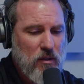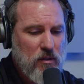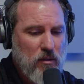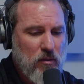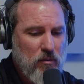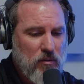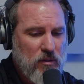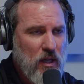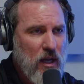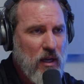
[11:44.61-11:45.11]

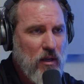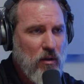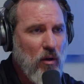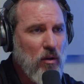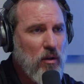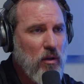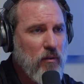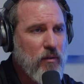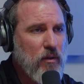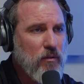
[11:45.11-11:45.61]
you'll take
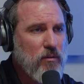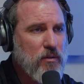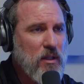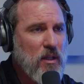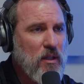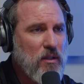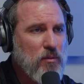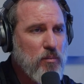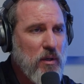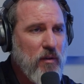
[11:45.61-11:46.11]
all of those
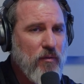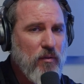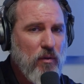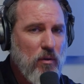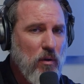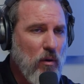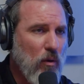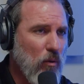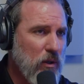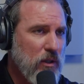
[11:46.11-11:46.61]
deals, but if you
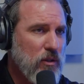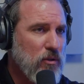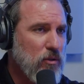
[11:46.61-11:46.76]
could only